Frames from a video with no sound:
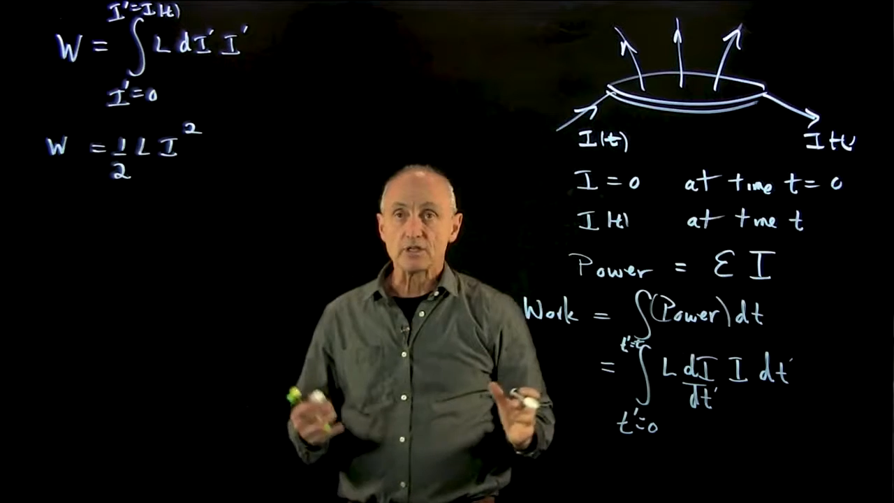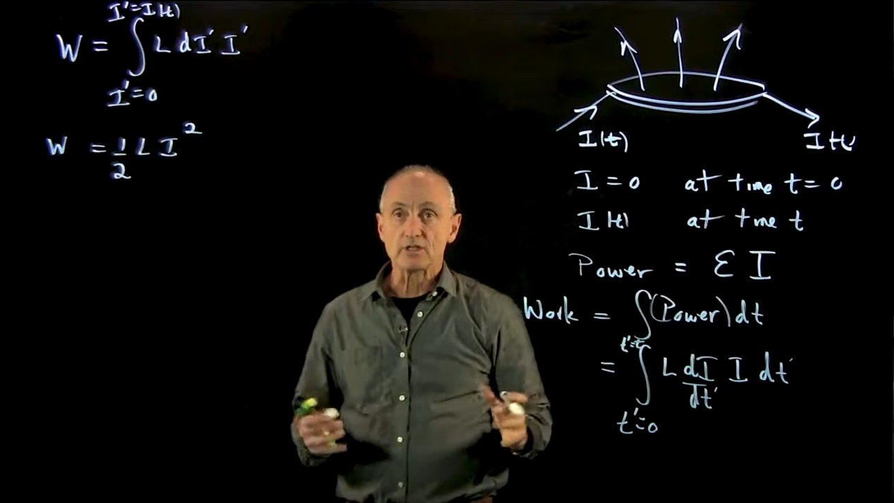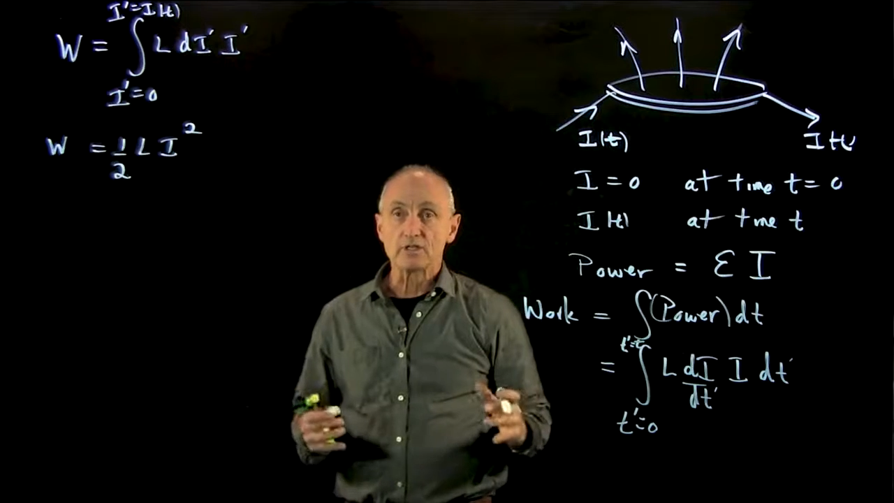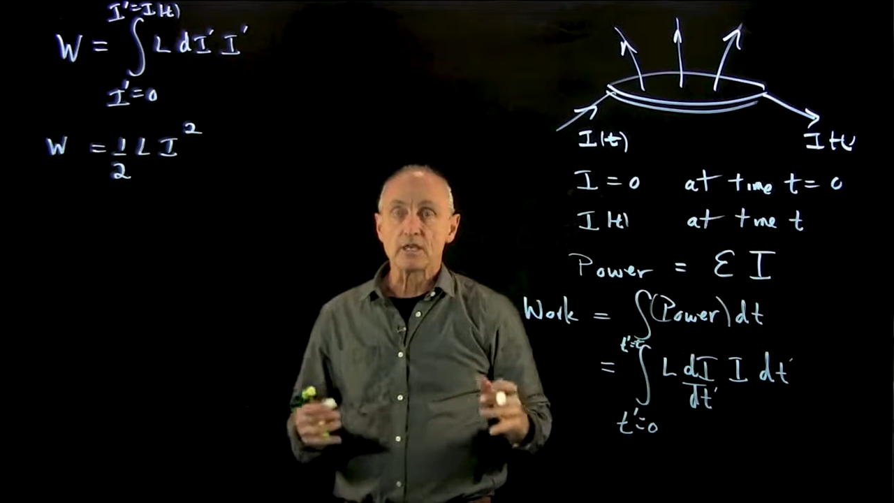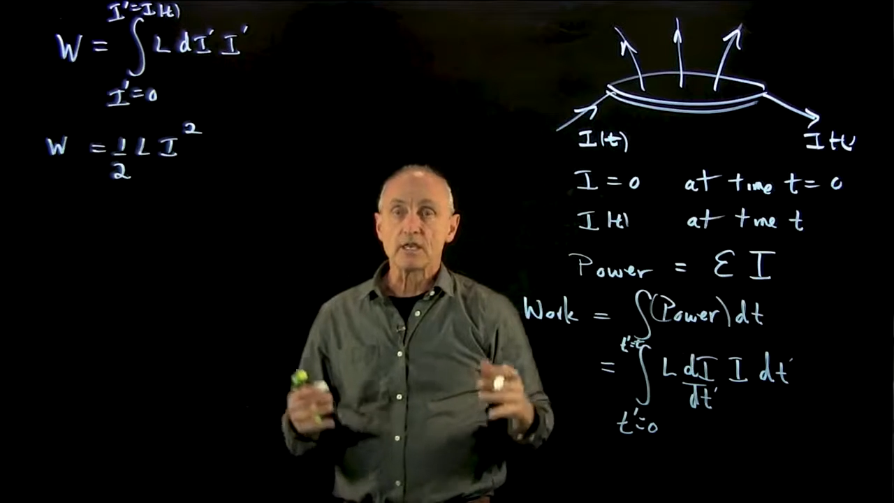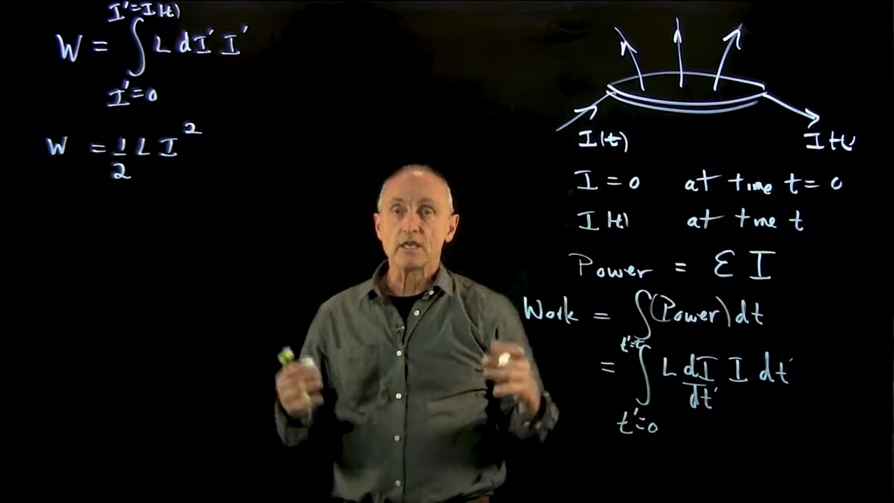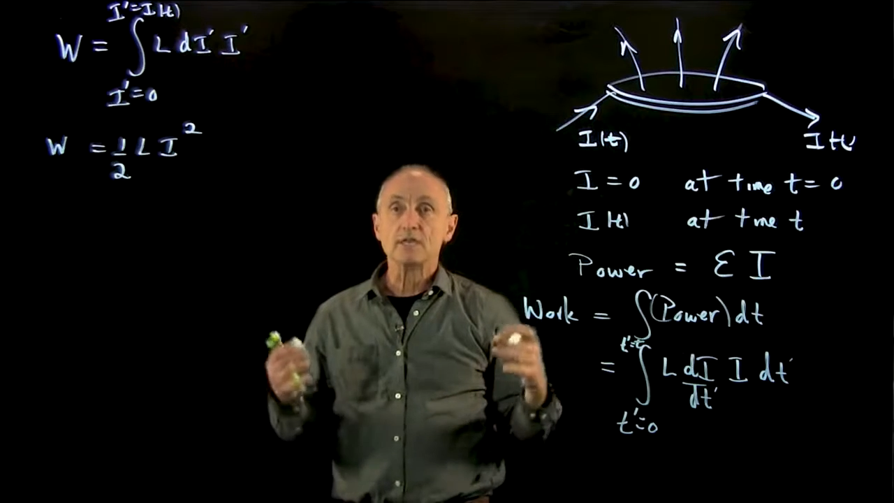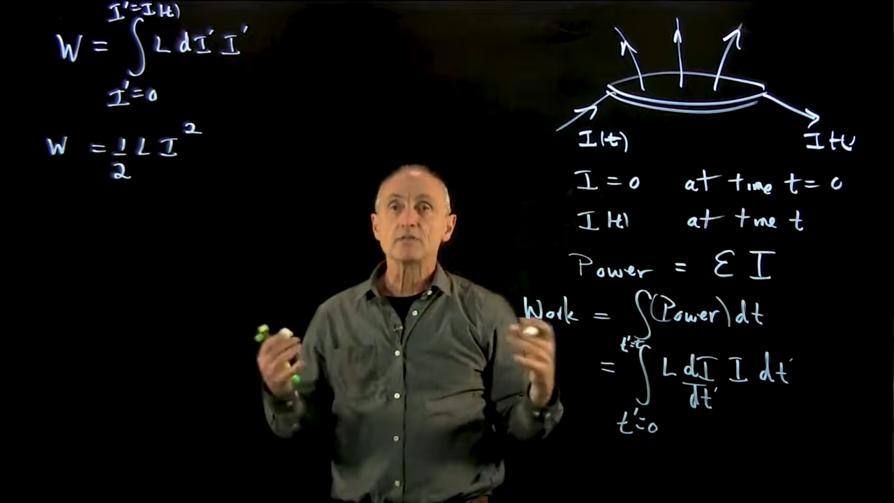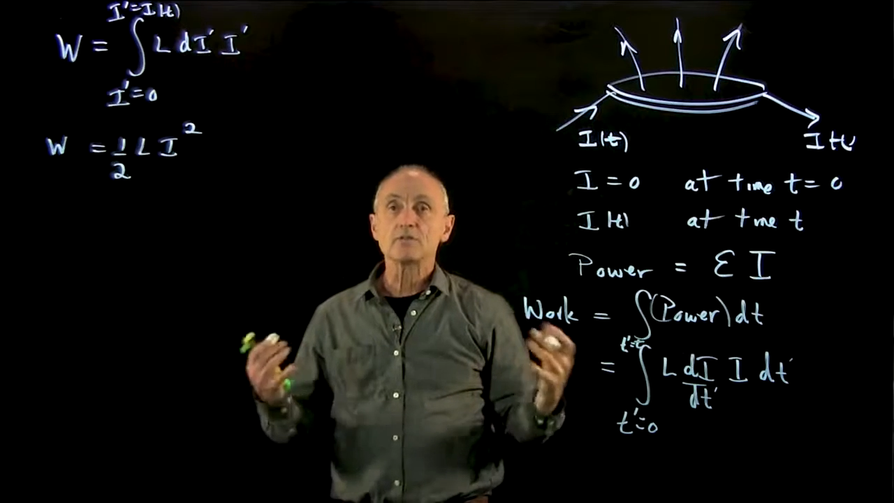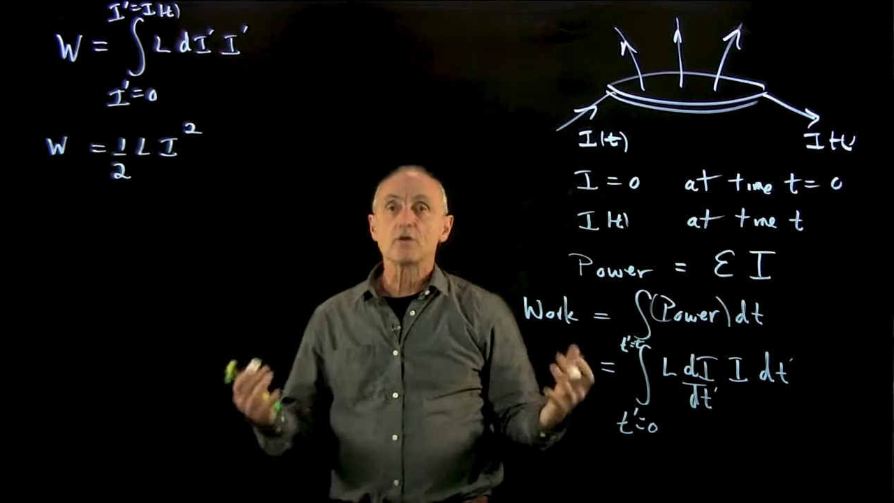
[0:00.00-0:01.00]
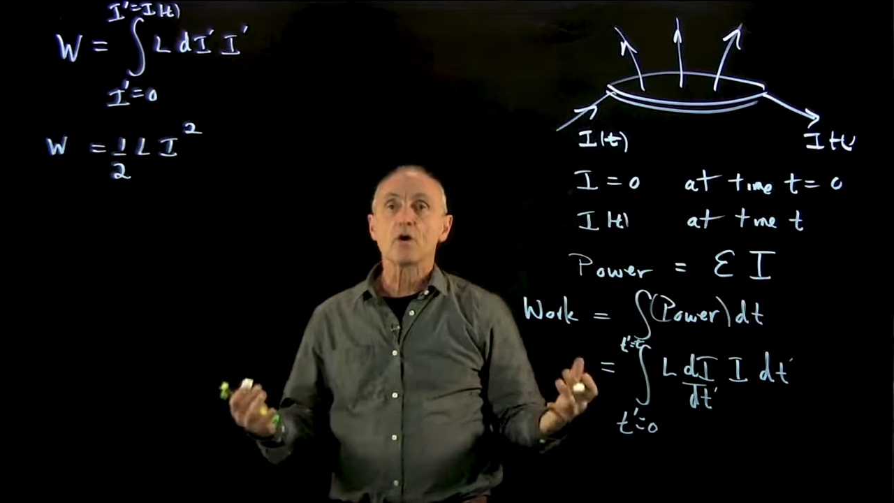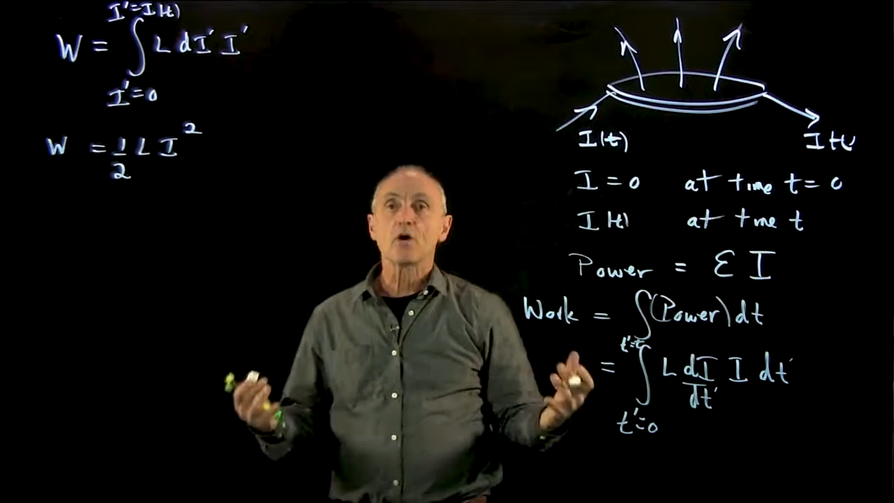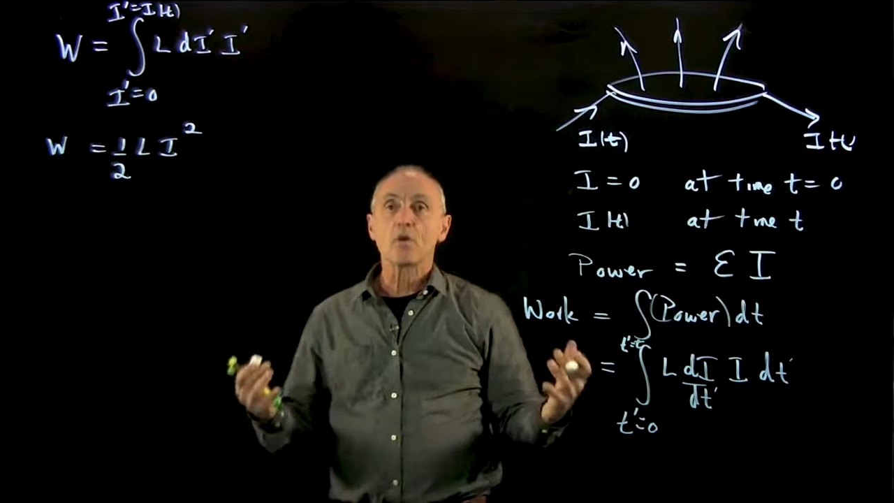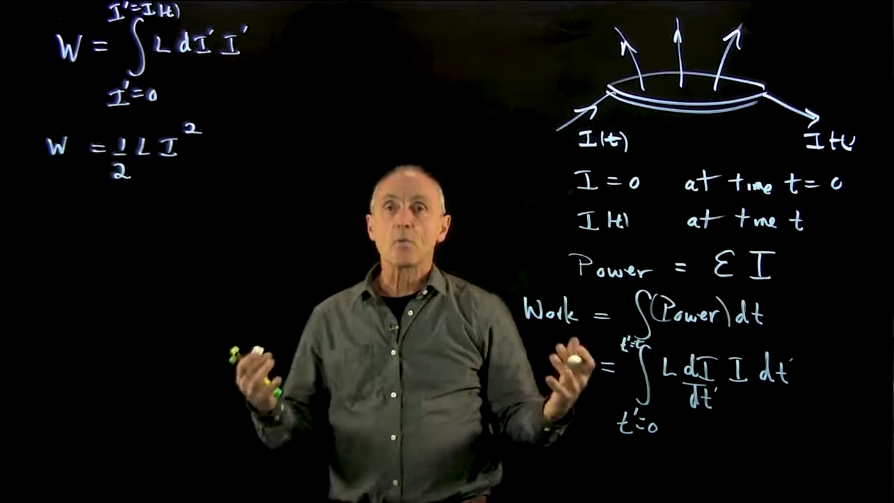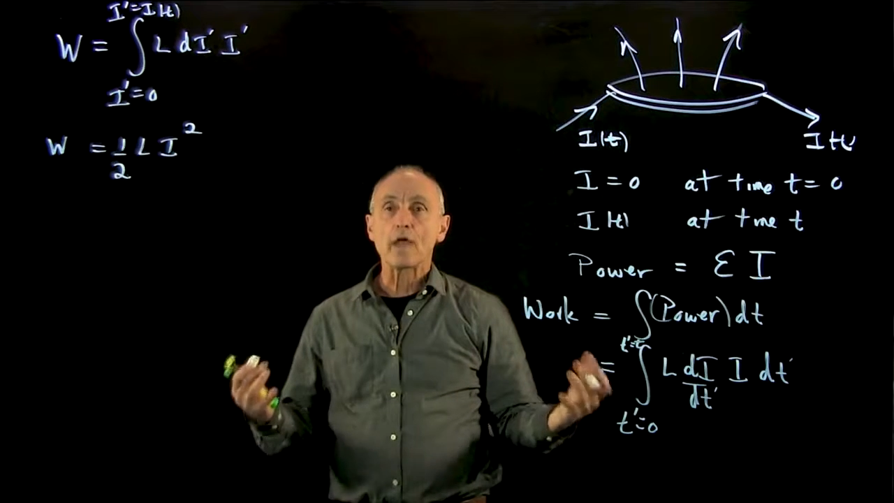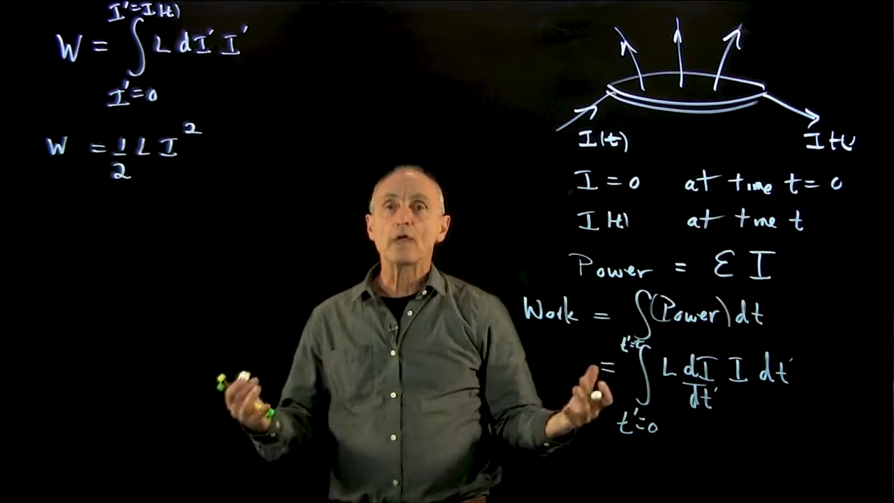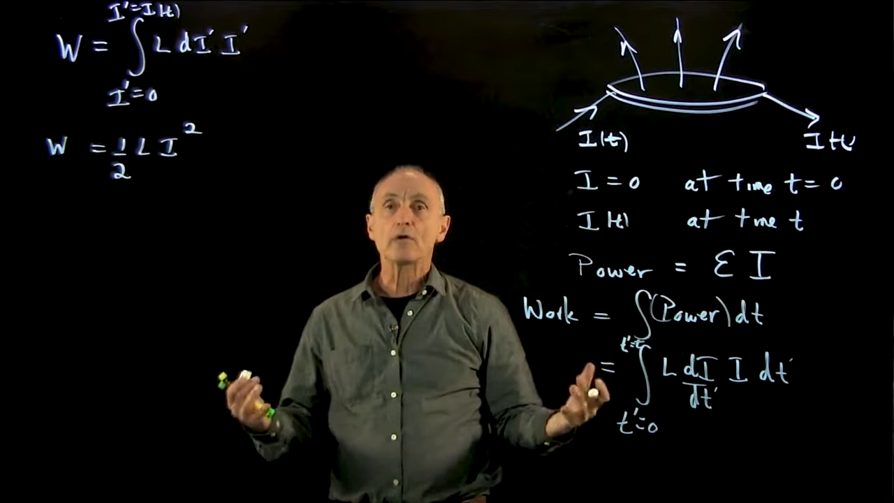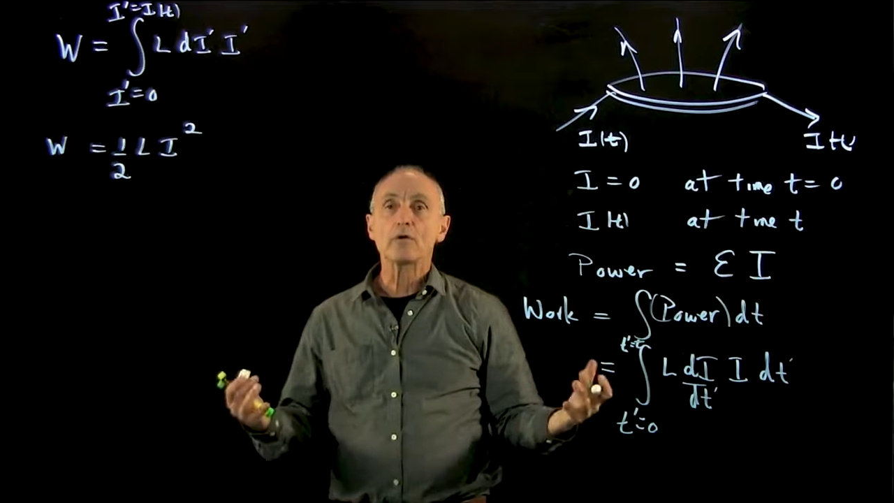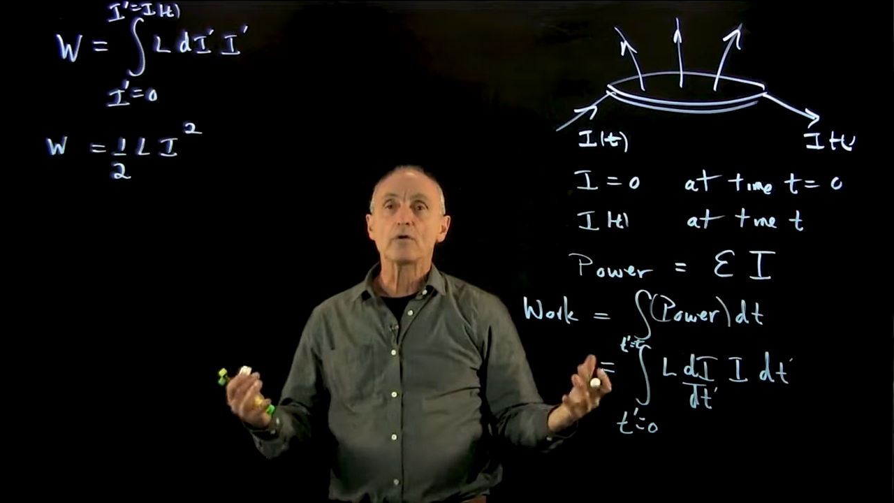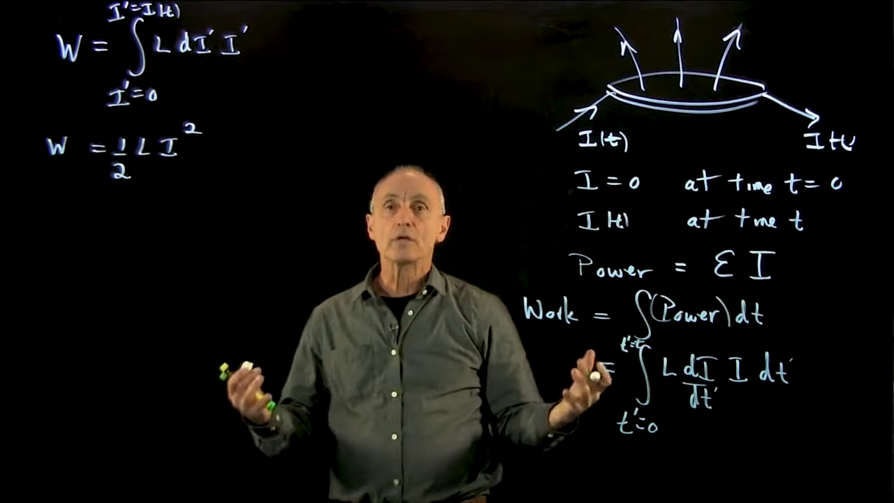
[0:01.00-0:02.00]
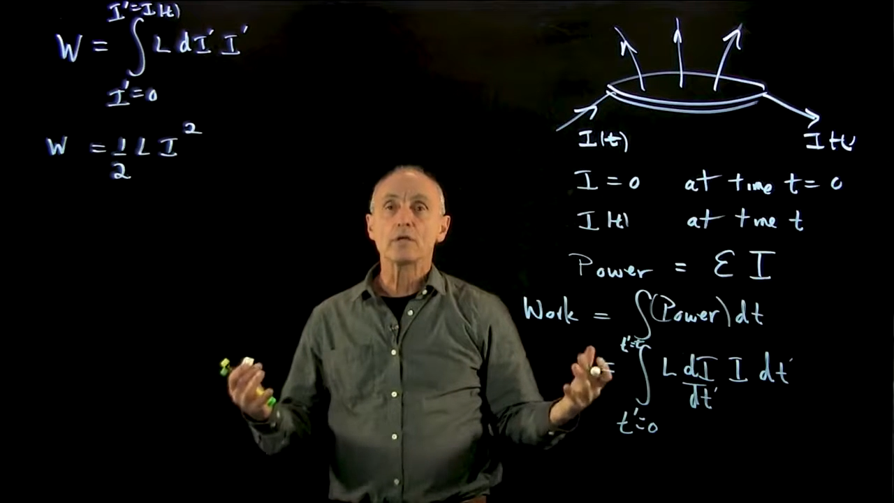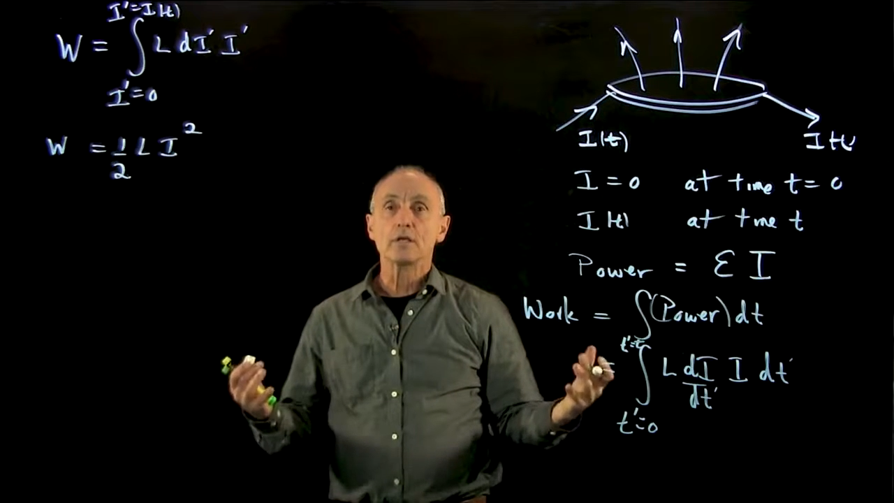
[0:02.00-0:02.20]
is where